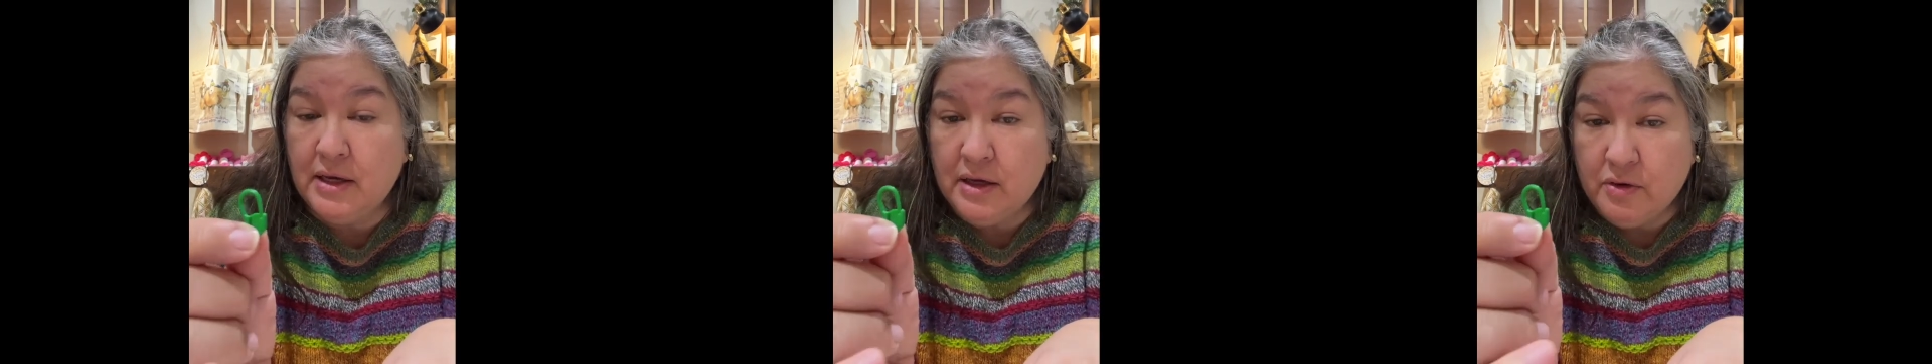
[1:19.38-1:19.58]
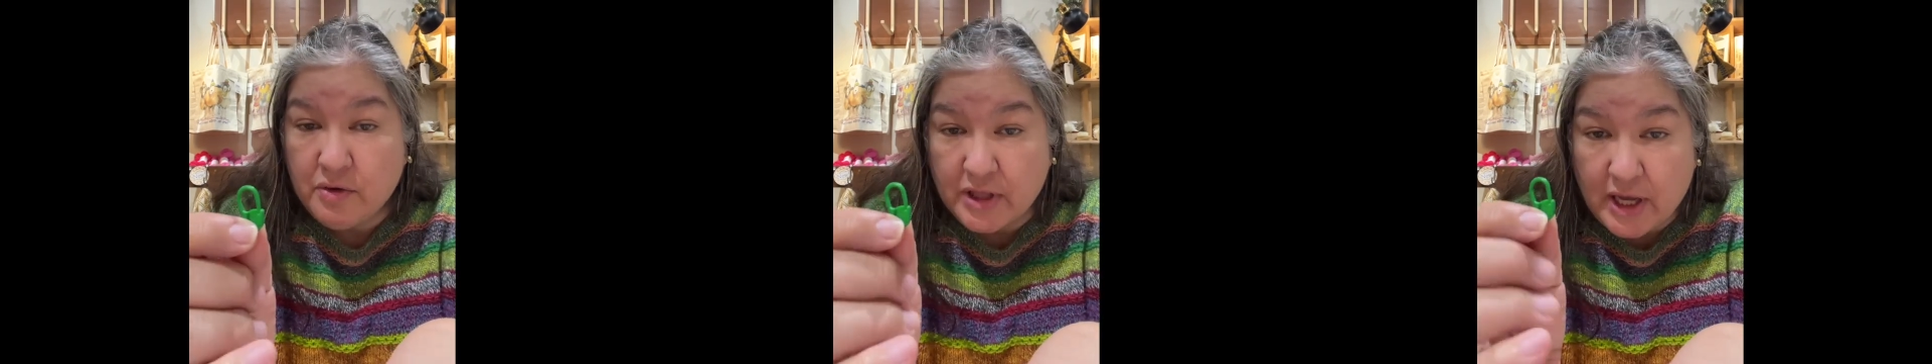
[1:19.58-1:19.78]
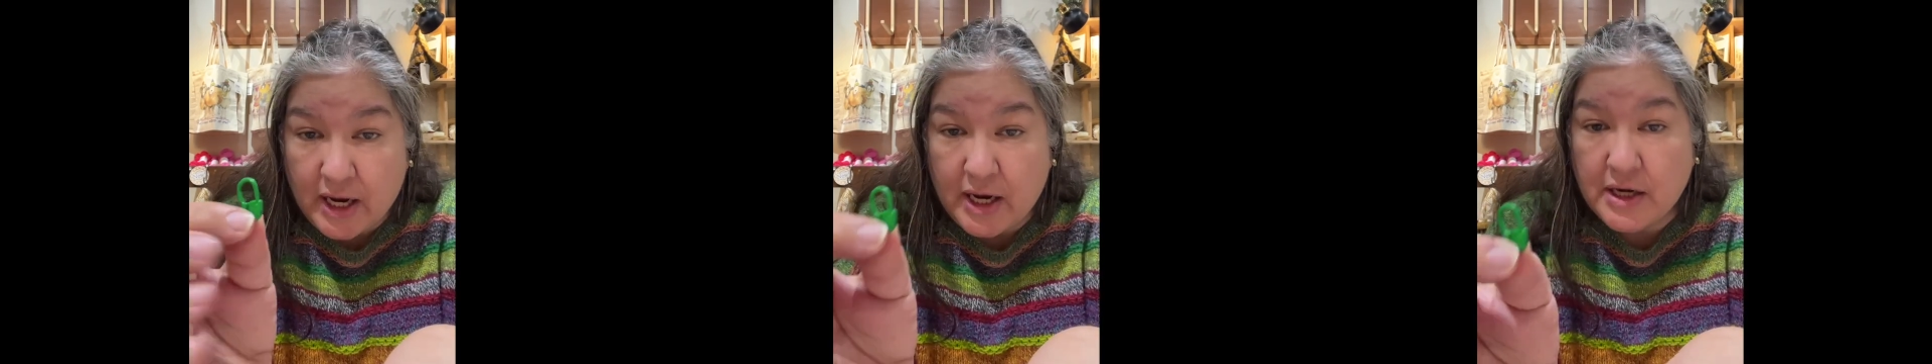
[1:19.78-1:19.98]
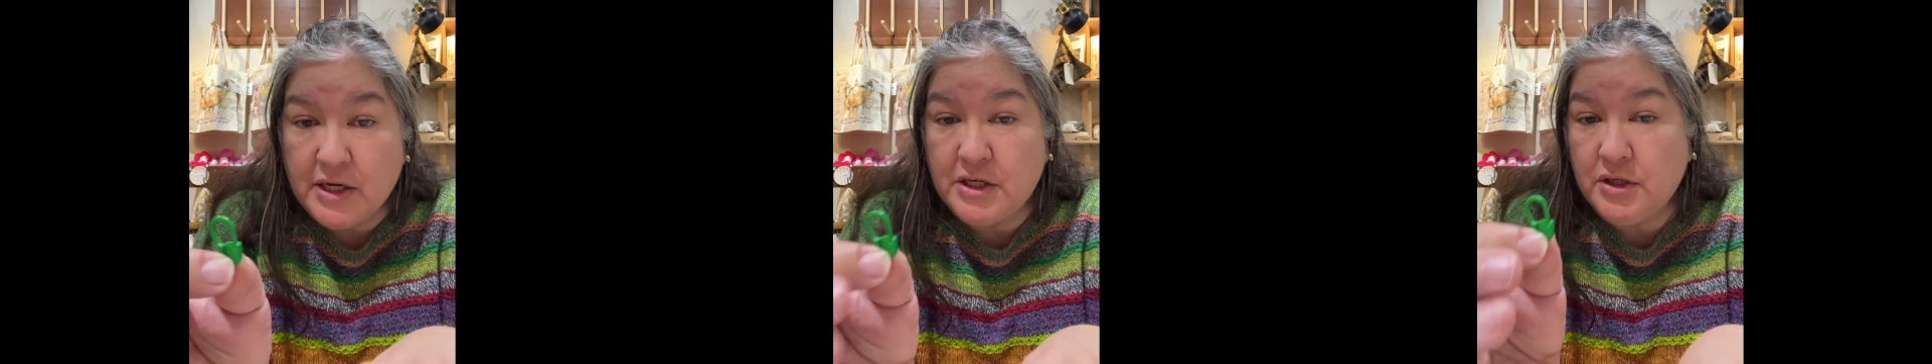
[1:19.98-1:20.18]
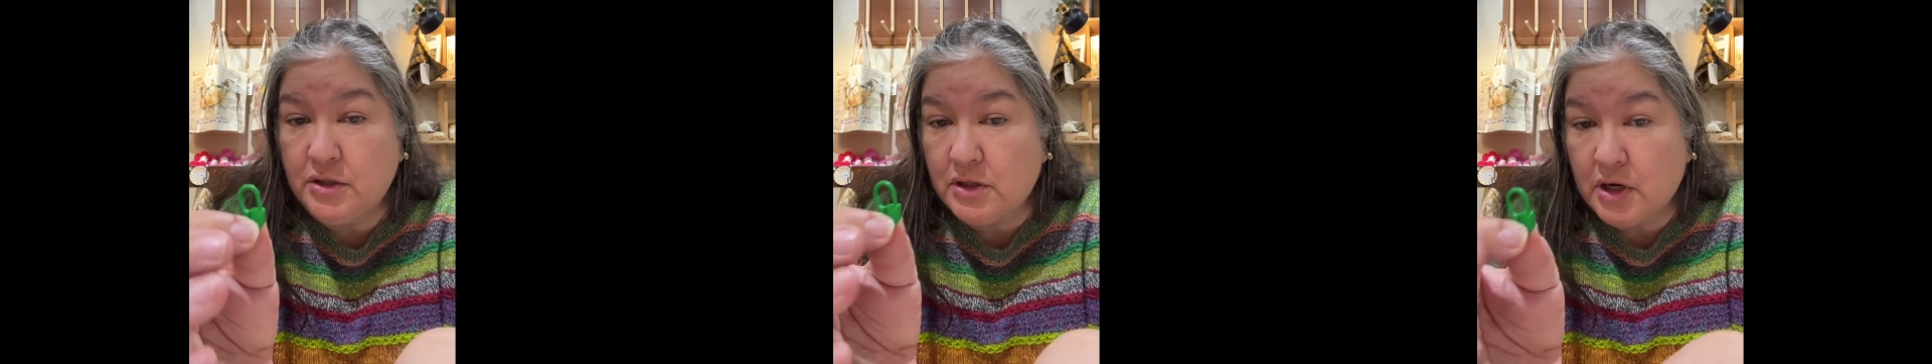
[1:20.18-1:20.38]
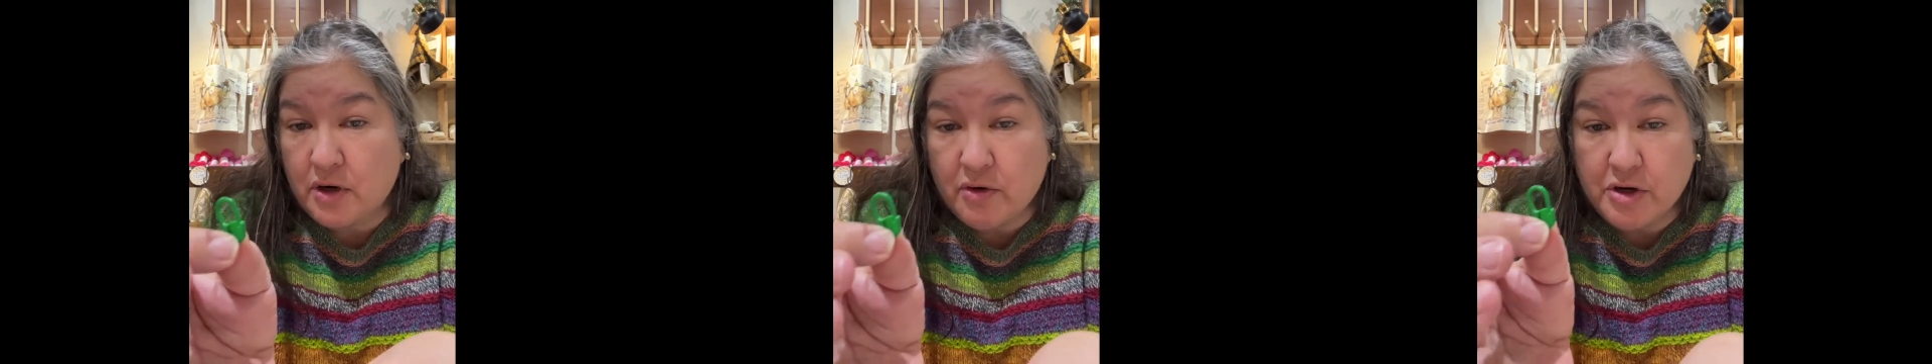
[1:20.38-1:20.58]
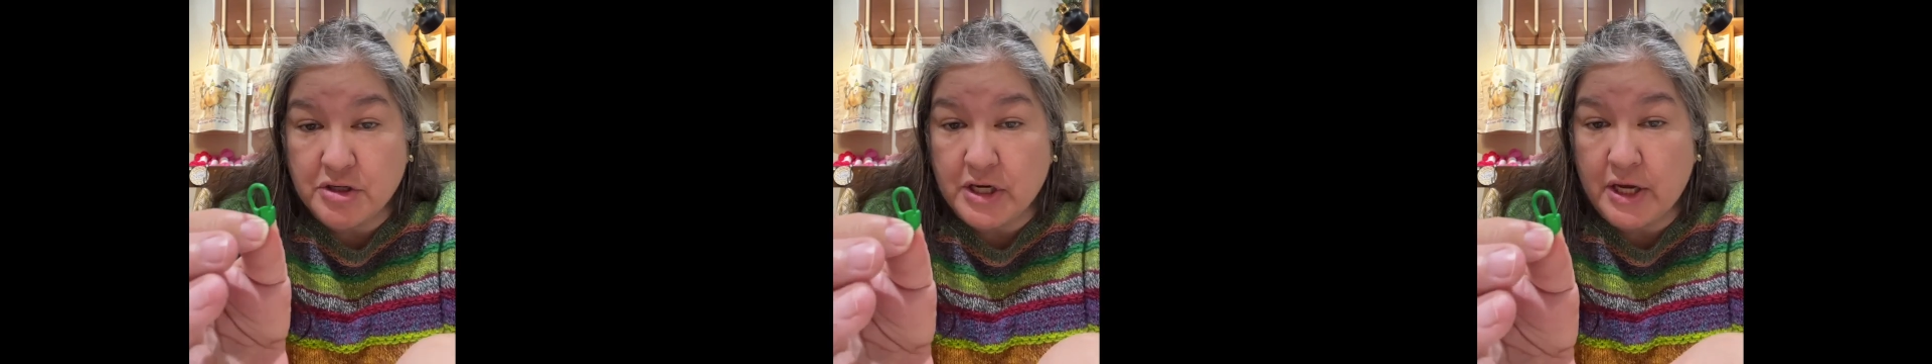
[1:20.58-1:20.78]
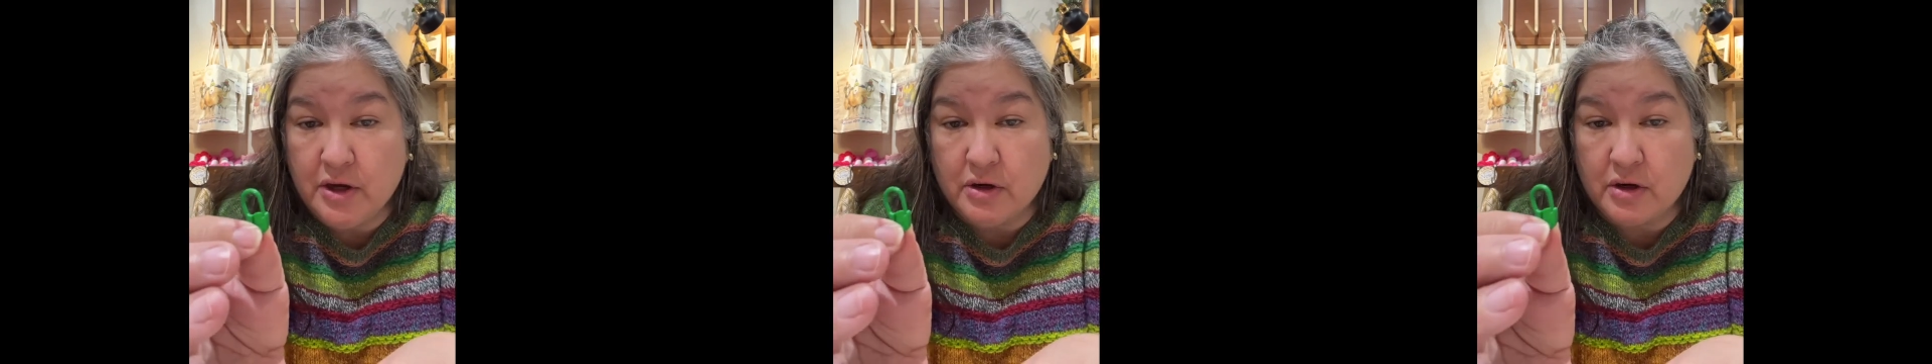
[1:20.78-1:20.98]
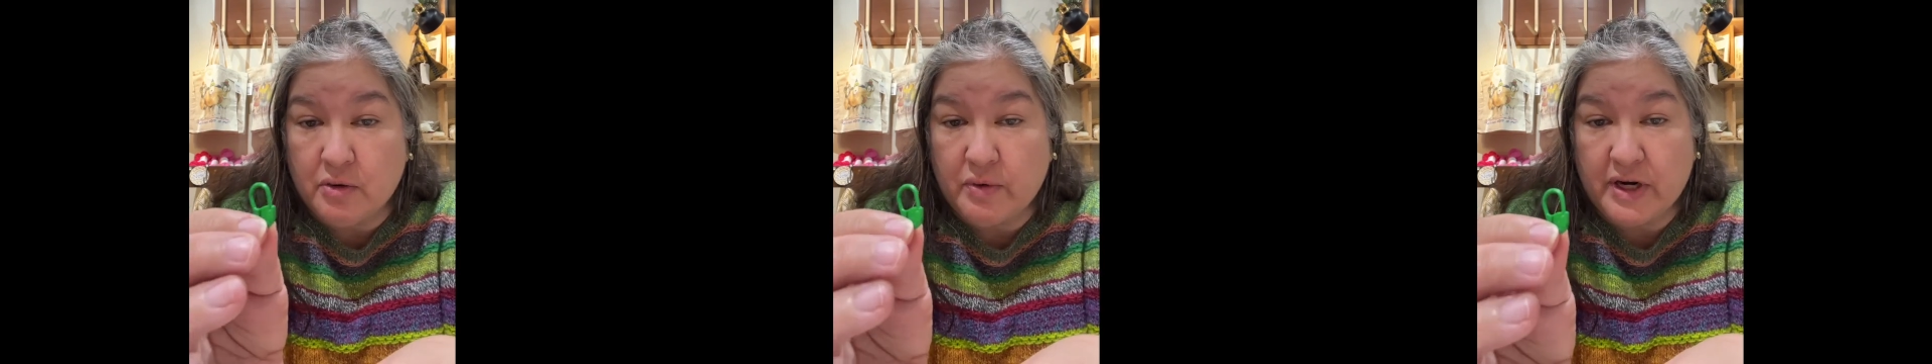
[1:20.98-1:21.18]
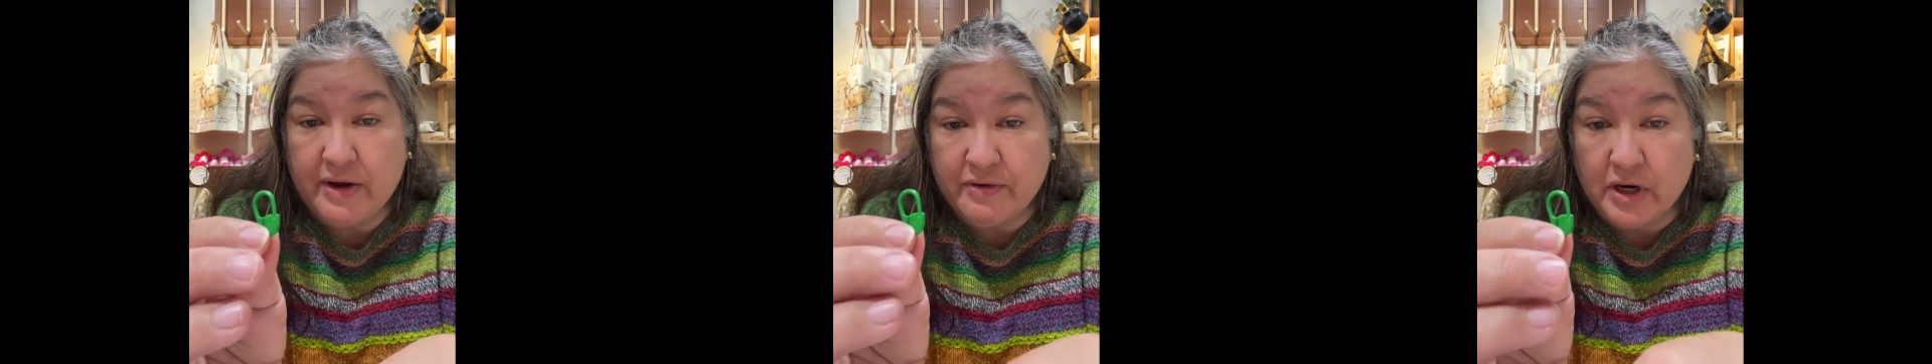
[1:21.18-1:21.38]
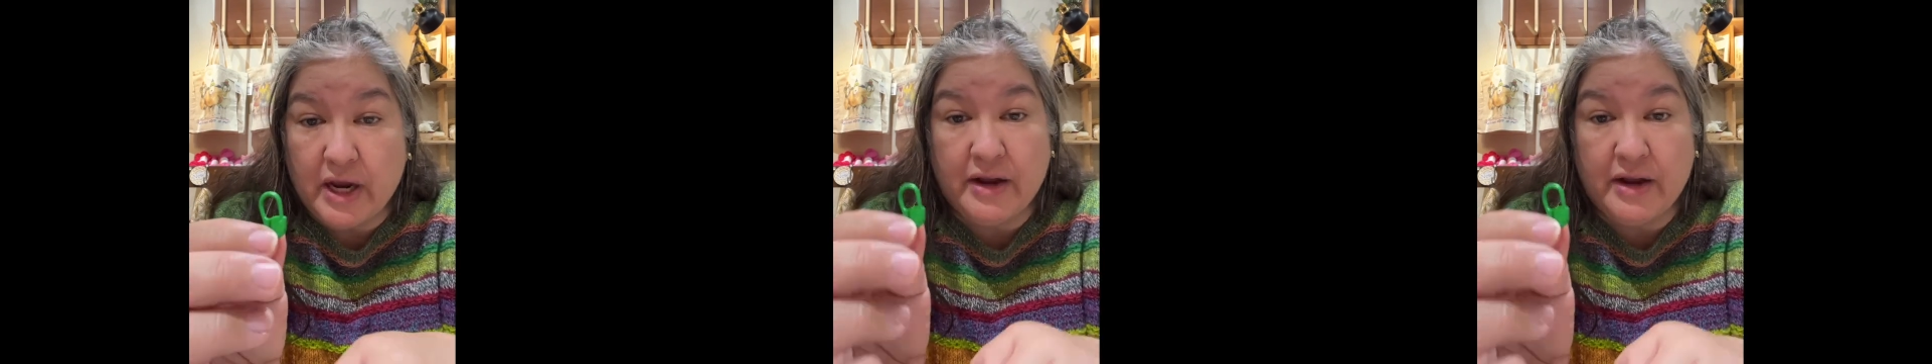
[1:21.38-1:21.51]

with a handy tool or a crochet hook or whatever